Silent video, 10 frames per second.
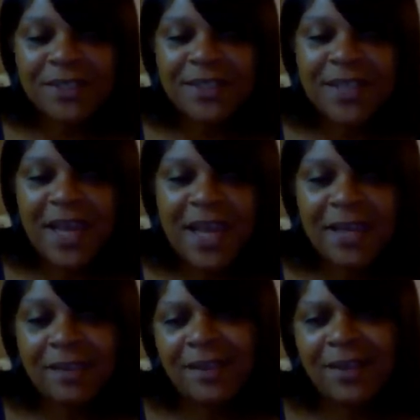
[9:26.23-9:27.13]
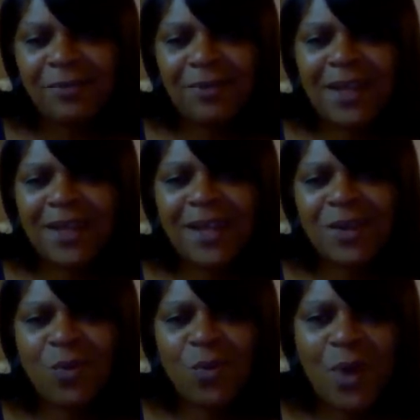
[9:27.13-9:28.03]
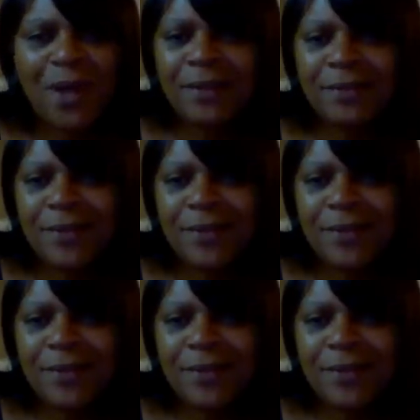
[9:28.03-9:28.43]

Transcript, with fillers: today, and then I ran out of white,